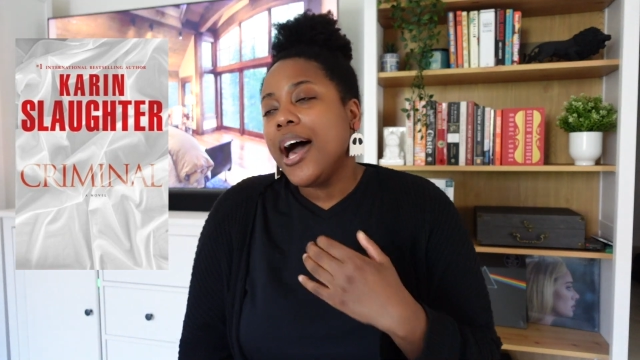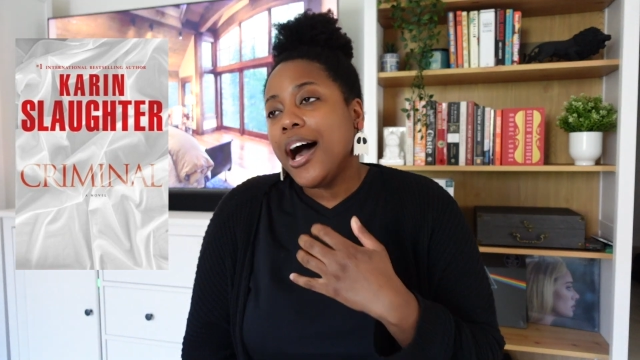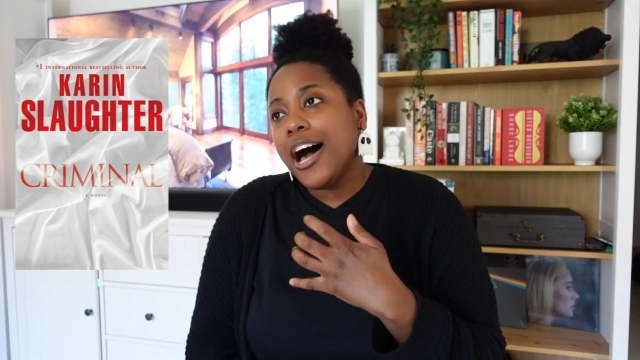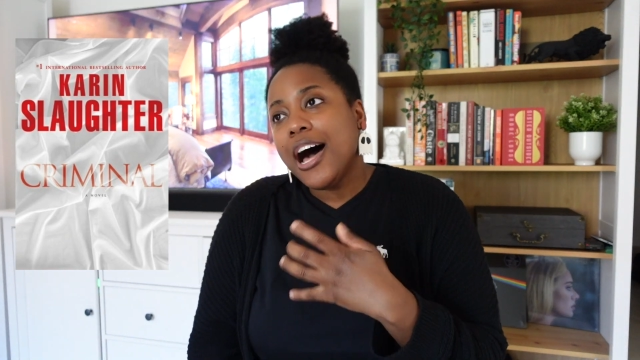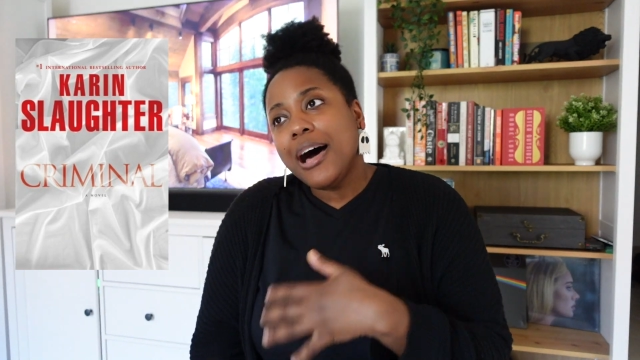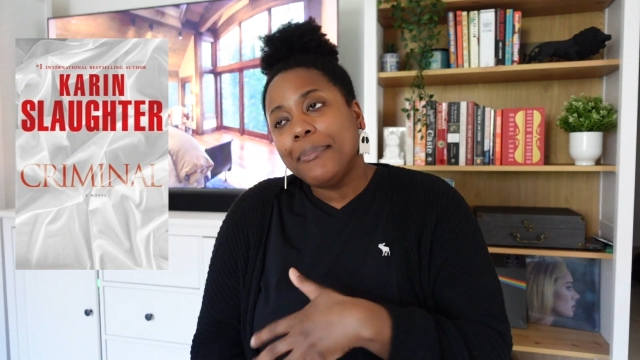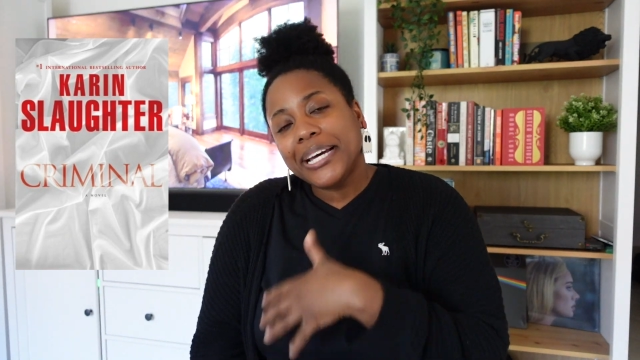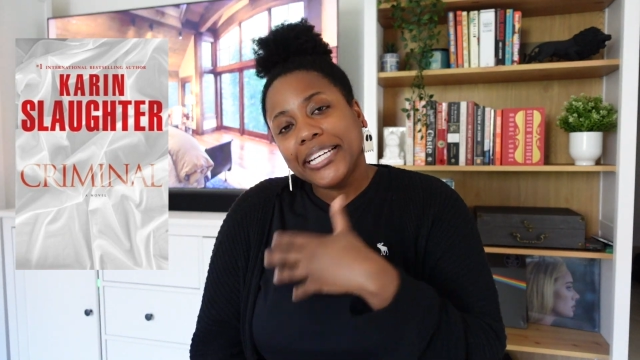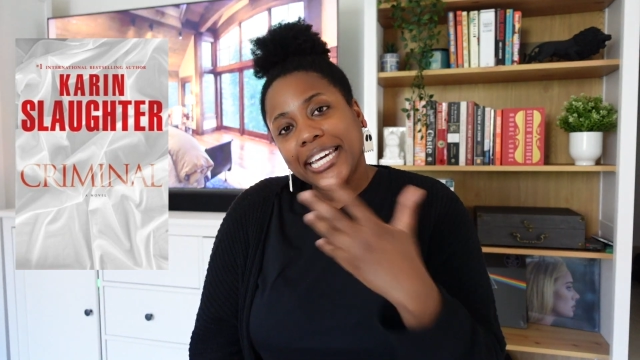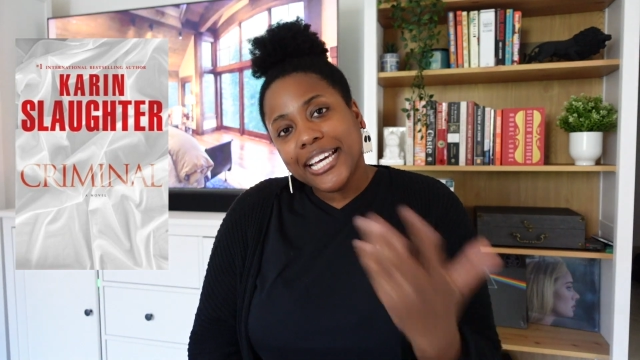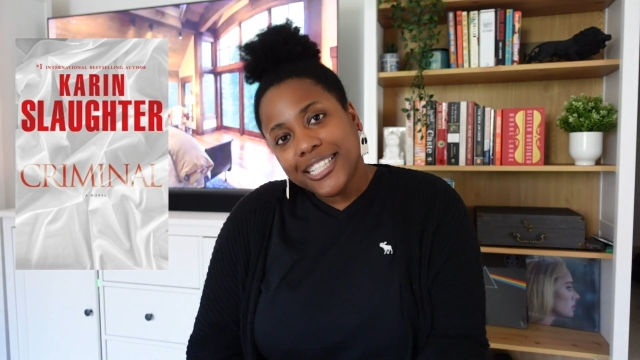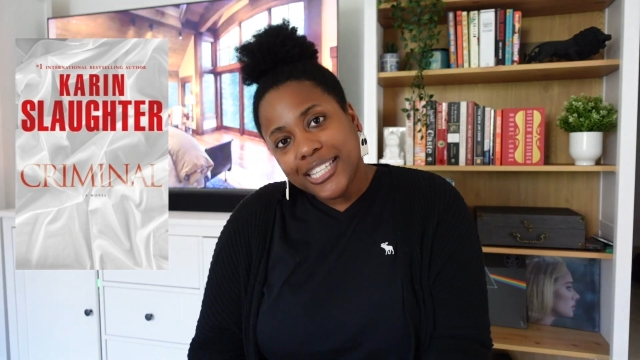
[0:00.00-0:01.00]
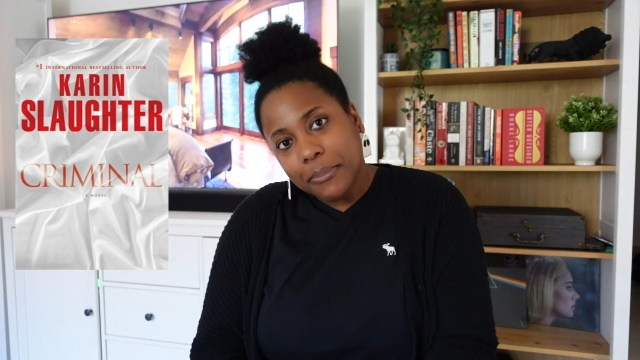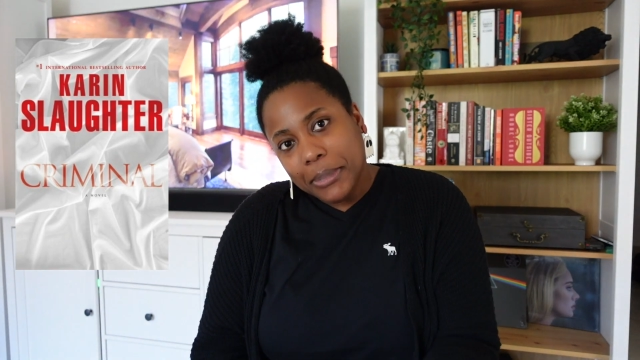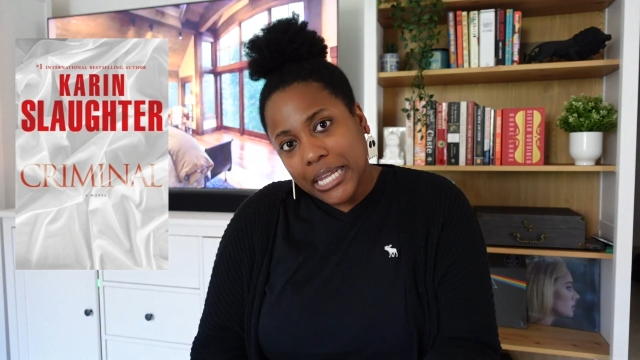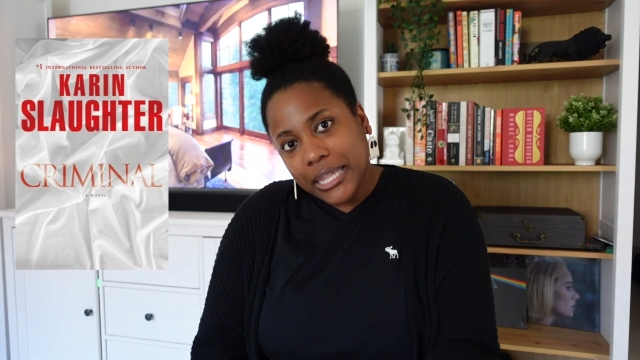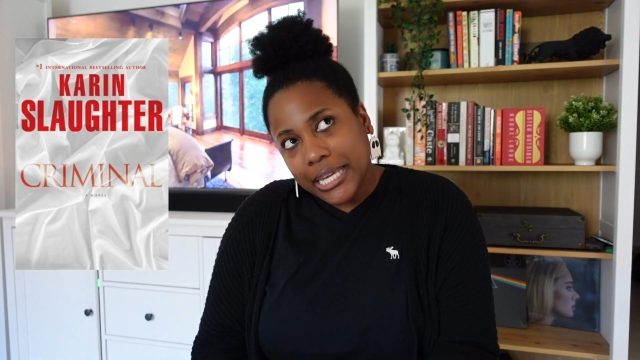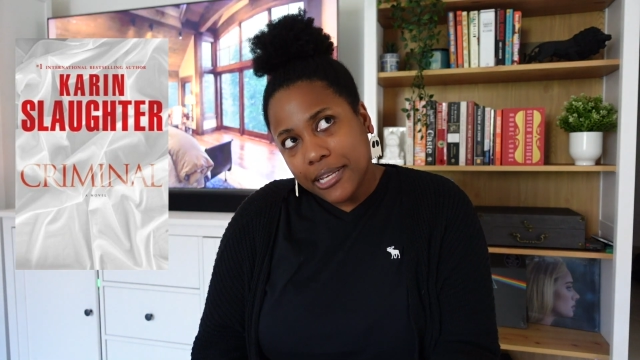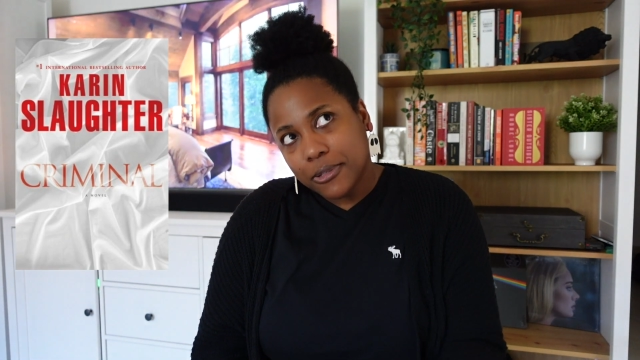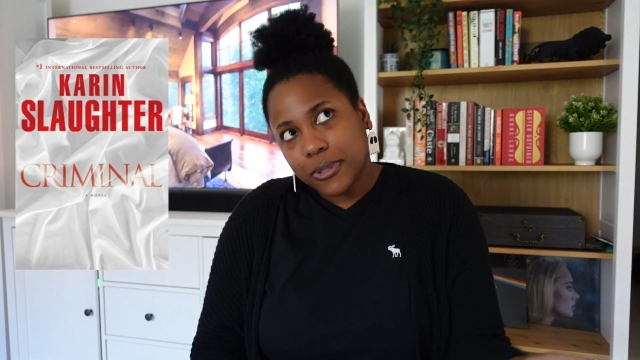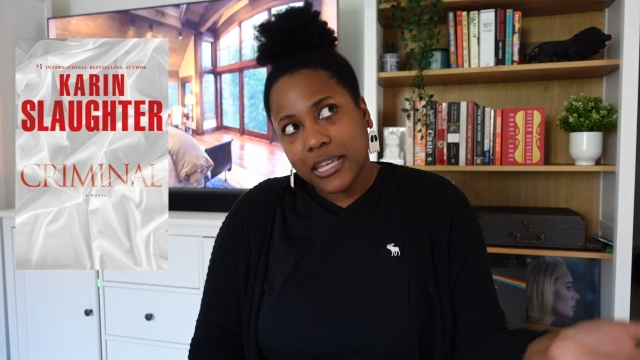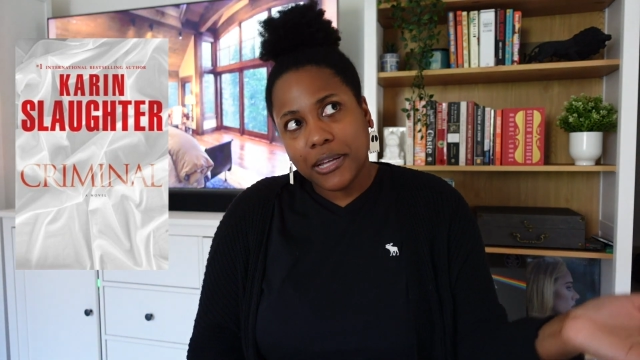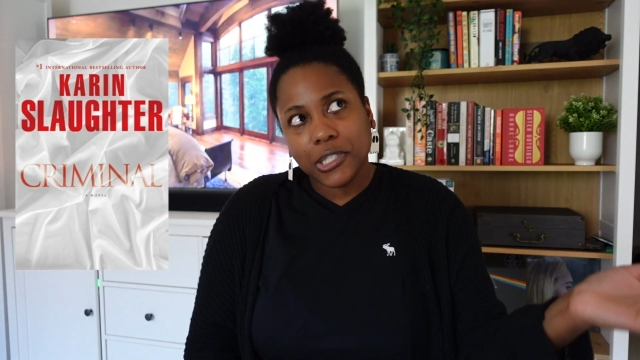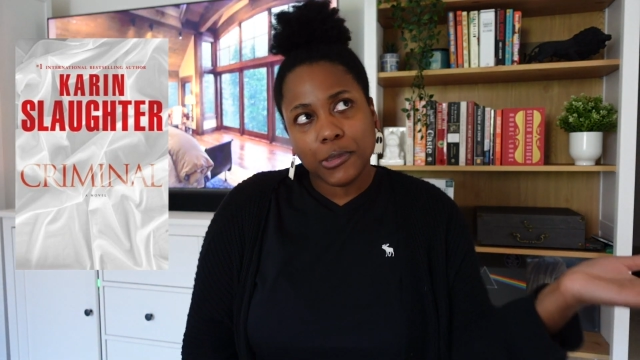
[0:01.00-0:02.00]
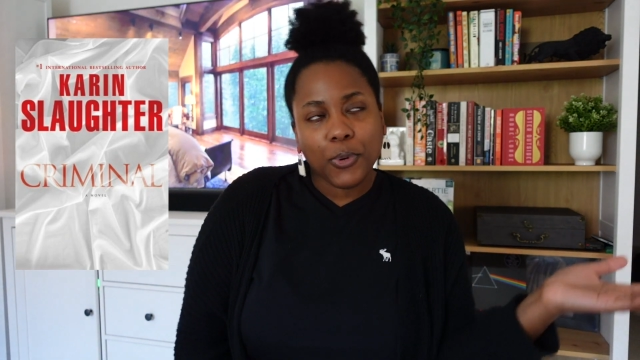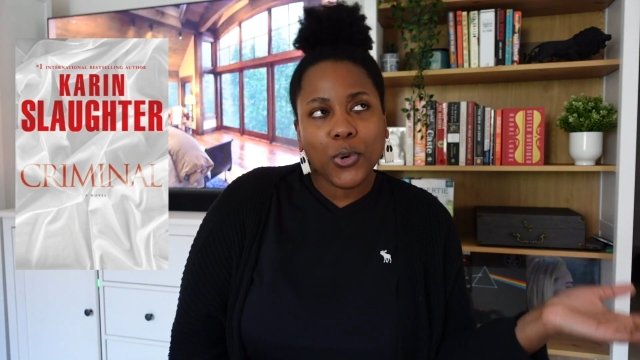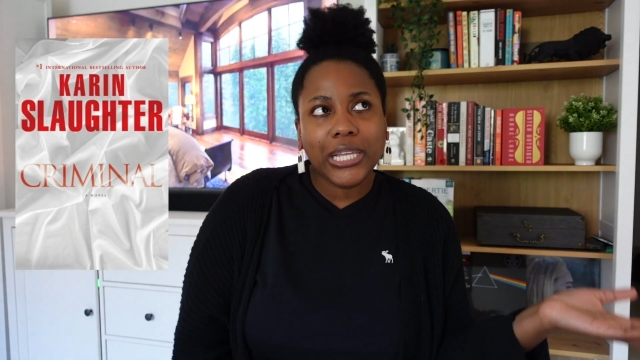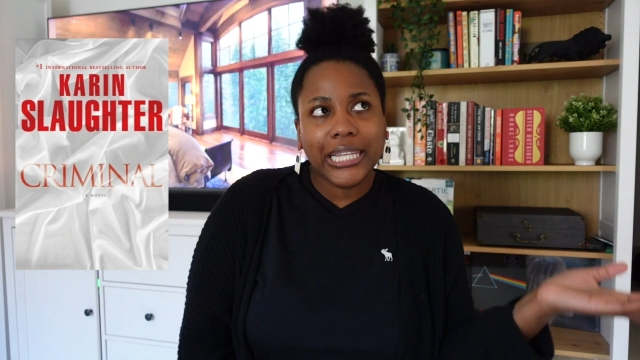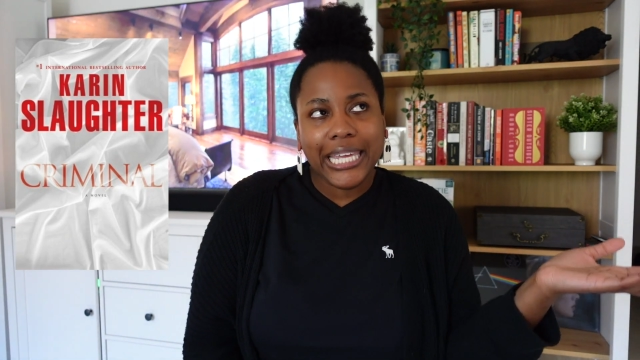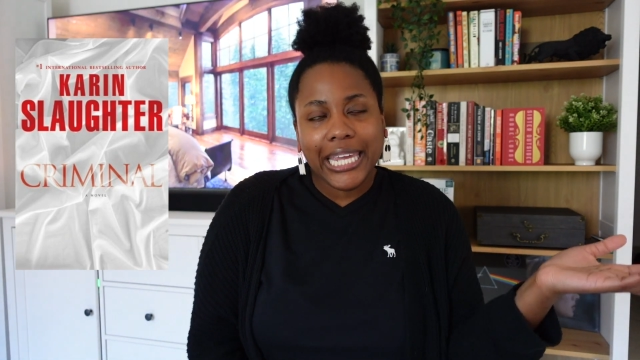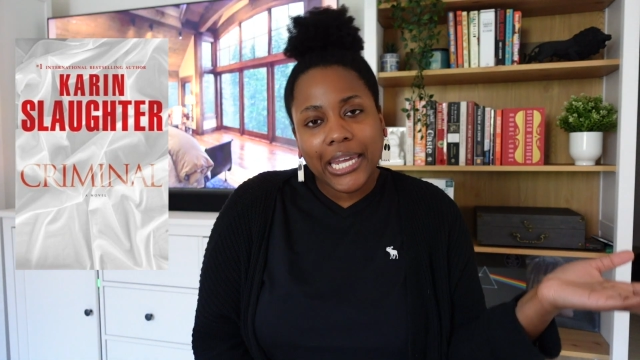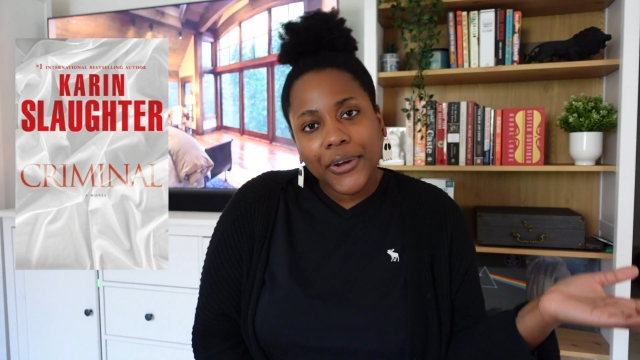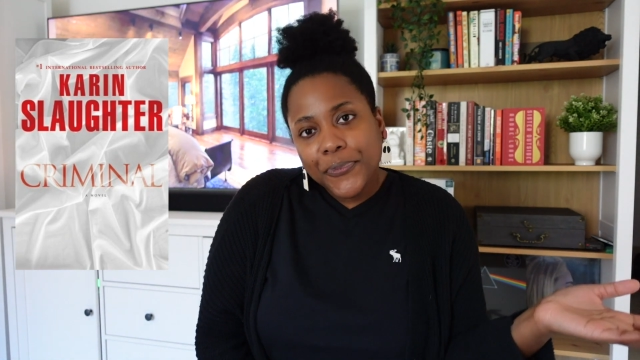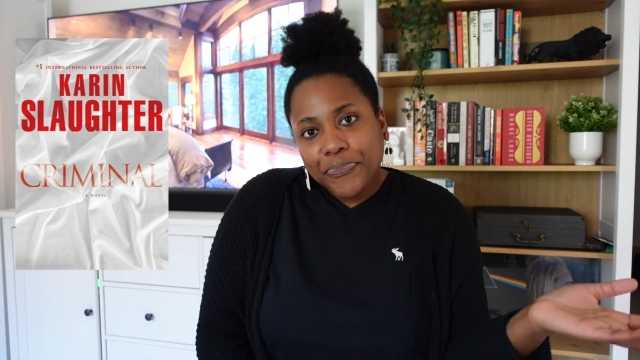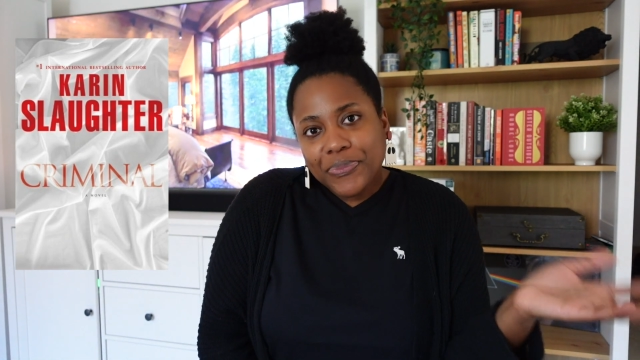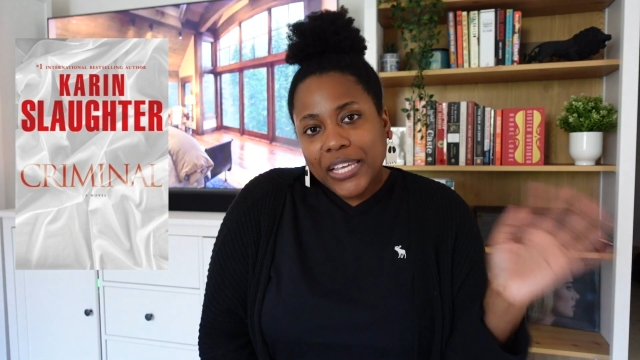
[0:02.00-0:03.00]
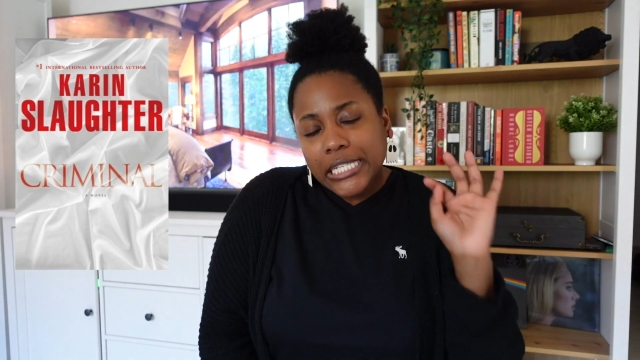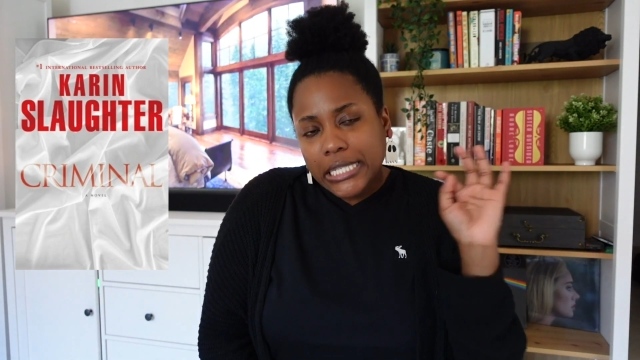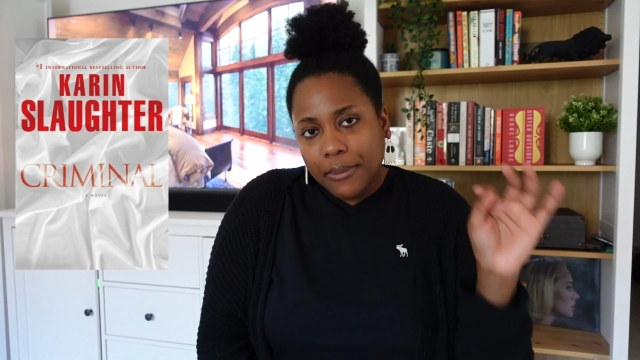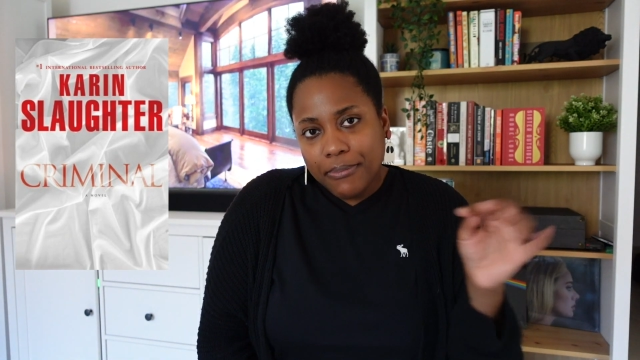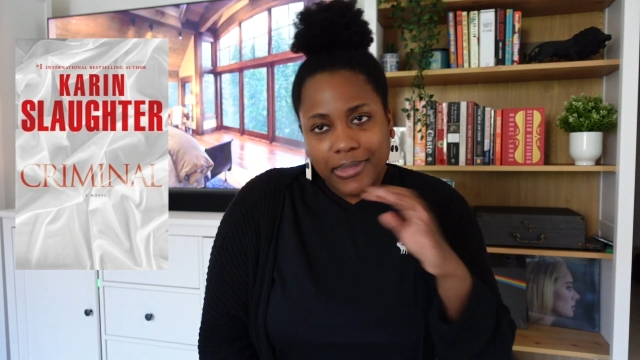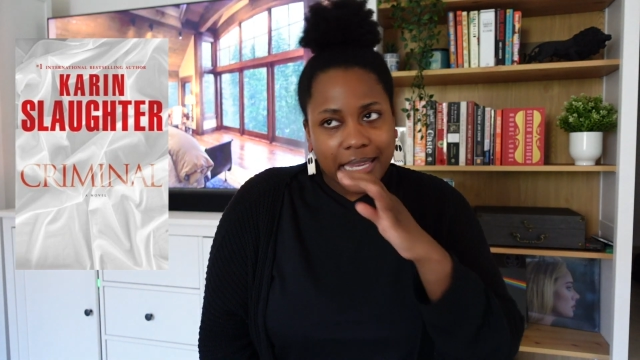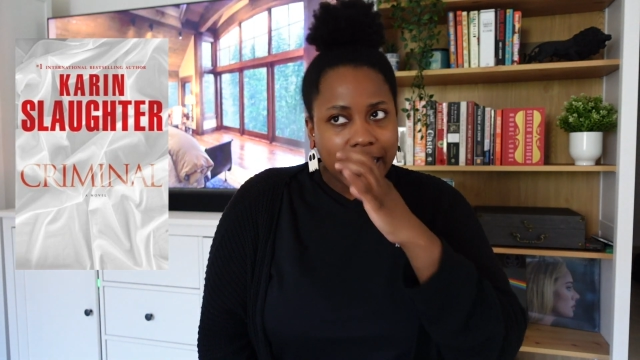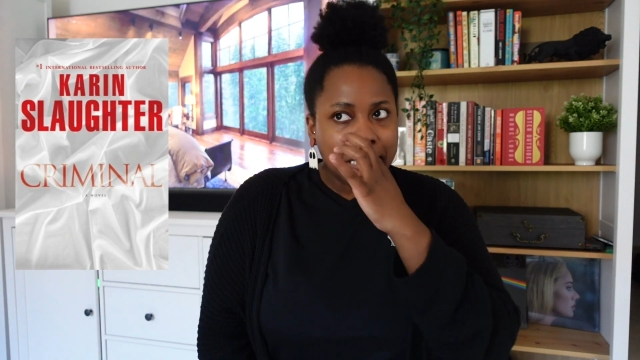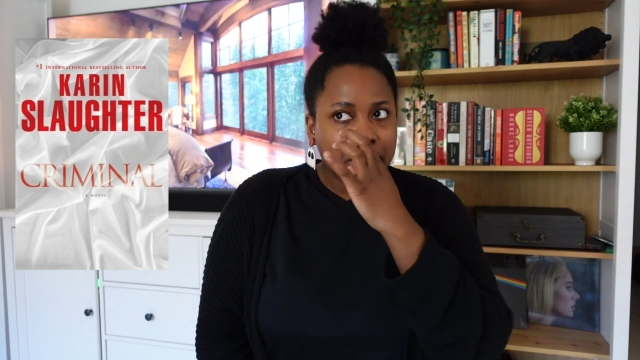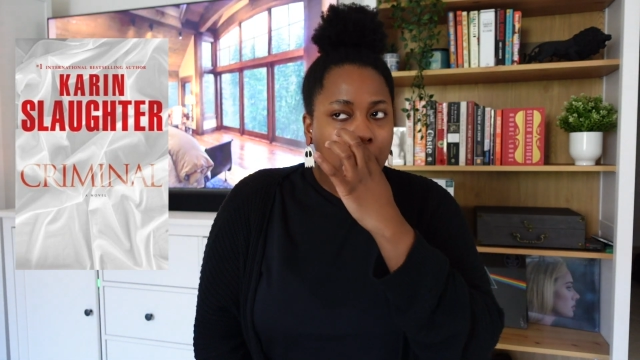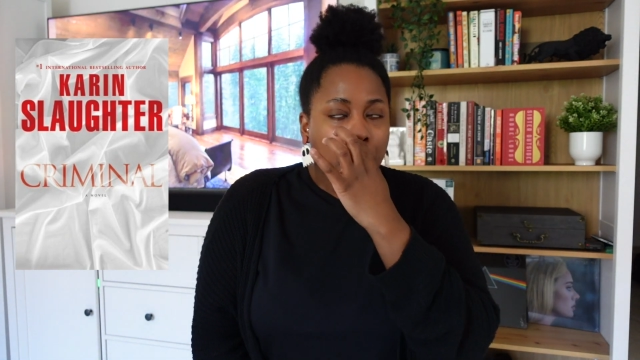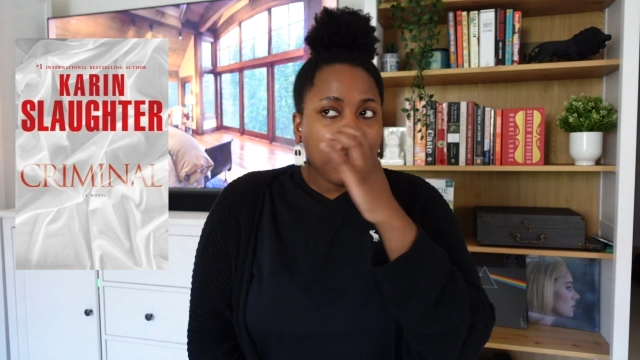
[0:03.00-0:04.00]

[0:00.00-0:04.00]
I can't say many things without spoiling some things.